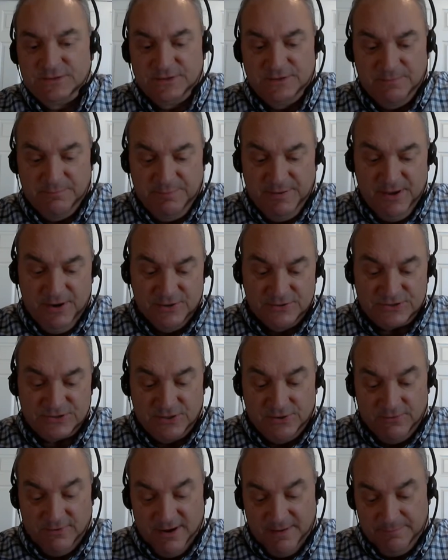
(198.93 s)
are the Pearce
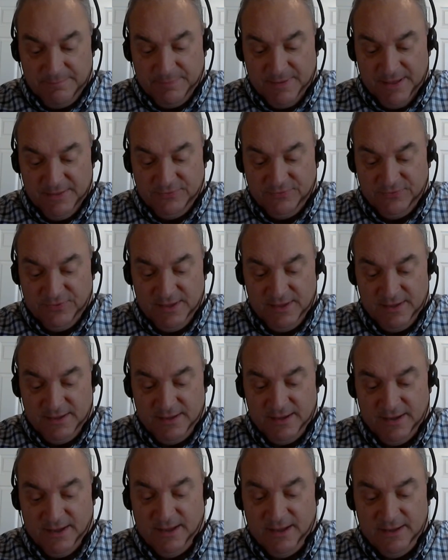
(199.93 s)
grip. I think
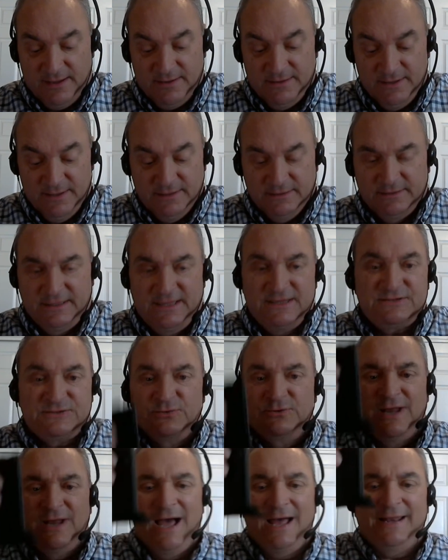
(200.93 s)
uh, these
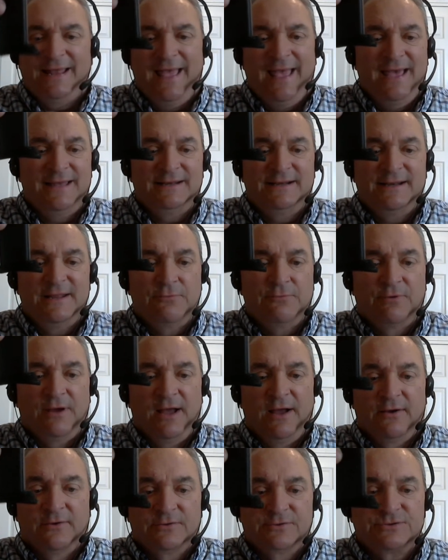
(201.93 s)
do not add any
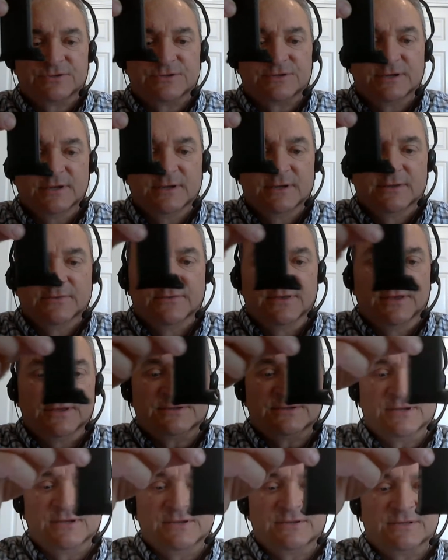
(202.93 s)
rounds.
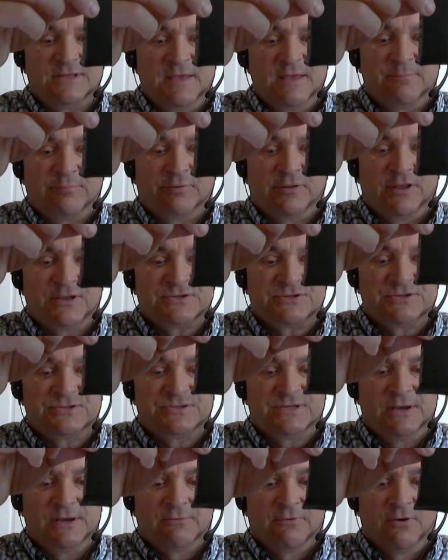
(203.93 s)
This is the plus
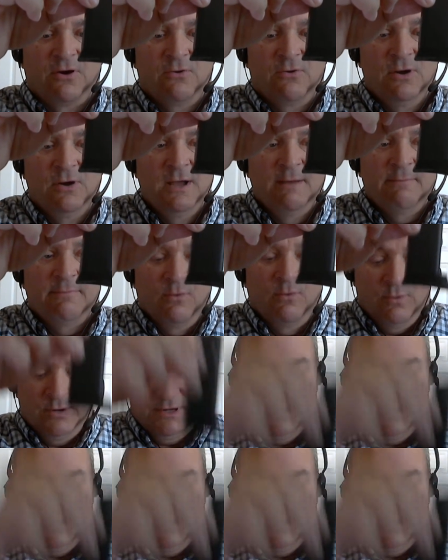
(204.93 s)
zero, but what